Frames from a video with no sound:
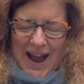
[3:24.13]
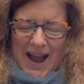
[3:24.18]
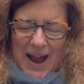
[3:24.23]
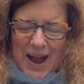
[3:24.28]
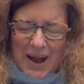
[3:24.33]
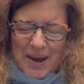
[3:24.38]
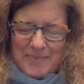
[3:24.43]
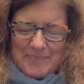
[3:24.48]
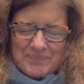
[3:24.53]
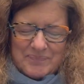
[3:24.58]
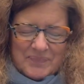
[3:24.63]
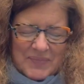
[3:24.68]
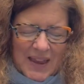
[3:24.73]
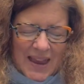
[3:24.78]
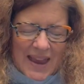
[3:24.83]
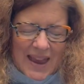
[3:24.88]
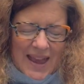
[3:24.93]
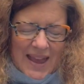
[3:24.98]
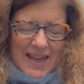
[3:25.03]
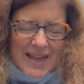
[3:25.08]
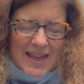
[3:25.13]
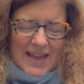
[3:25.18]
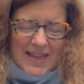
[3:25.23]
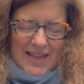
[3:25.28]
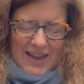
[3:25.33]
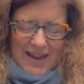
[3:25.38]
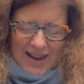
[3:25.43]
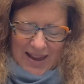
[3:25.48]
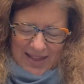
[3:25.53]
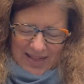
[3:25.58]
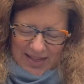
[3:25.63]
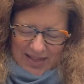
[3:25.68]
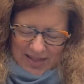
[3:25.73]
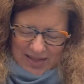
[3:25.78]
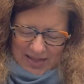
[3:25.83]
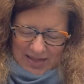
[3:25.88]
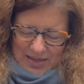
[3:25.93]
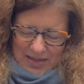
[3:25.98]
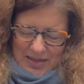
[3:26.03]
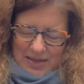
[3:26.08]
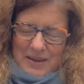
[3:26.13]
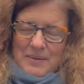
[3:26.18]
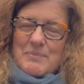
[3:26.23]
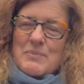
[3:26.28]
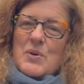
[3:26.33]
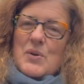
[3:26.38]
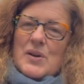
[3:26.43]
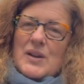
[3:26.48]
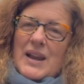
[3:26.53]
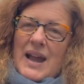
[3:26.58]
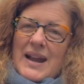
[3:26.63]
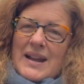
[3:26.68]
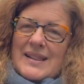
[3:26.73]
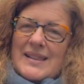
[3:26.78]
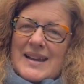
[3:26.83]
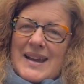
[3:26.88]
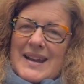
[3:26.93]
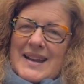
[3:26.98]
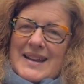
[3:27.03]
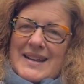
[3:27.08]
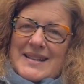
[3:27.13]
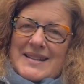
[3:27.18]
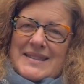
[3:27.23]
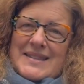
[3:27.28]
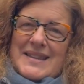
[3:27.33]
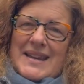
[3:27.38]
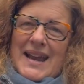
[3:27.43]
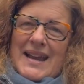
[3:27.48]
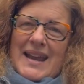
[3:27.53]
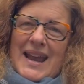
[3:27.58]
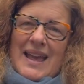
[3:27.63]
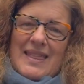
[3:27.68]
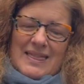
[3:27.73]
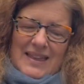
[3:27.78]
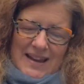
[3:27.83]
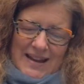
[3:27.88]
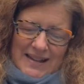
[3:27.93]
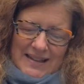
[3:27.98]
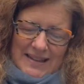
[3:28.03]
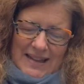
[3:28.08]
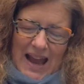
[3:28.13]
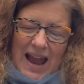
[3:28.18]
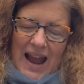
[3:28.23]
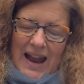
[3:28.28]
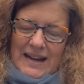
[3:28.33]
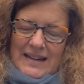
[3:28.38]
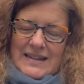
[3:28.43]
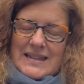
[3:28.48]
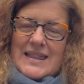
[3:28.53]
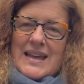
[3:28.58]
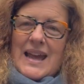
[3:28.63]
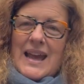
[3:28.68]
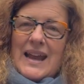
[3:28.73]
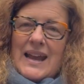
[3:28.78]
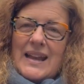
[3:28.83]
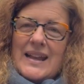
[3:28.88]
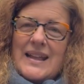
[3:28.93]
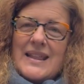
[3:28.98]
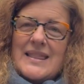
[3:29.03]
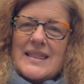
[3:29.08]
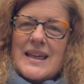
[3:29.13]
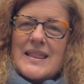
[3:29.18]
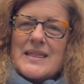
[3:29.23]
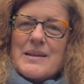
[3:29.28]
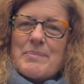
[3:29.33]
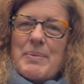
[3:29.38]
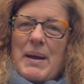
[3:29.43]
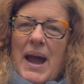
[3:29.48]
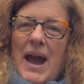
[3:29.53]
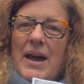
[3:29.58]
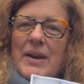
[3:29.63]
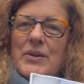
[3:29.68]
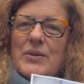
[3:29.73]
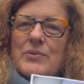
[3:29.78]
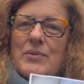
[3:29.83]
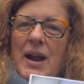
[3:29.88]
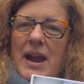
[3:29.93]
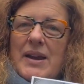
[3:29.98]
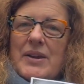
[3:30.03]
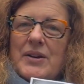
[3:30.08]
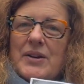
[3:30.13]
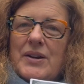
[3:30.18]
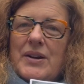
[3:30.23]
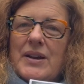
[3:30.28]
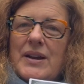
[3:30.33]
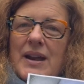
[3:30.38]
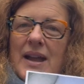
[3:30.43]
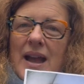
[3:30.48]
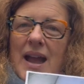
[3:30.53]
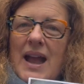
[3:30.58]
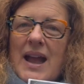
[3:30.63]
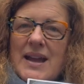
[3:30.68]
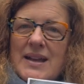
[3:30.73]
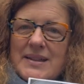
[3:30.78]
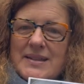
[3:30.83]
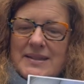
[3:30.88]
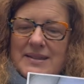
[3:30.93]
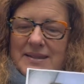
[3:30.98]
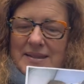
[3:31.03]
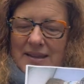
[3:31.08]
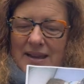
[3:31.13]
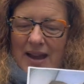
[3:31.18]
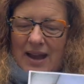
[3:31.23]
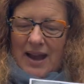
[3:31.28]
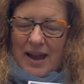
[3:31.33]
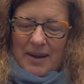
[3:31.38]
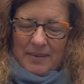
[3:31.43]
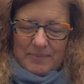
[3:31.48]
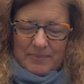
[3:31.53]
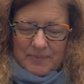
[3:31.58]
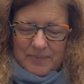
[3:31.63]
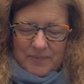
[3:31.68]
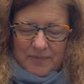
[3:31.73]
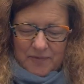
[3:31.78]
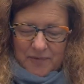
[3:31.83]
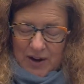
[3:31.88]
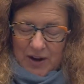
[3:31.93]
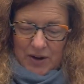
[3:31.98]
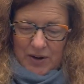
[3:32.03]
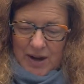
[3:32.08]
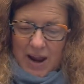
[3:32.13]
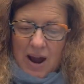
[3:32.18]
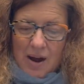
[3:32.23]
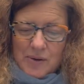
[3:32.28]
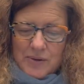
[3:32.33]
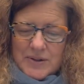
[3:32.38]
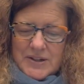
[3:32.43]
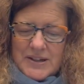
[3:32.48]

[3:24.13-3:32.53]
the more likely it is that I get the exact thing that the pattern writer has figured out.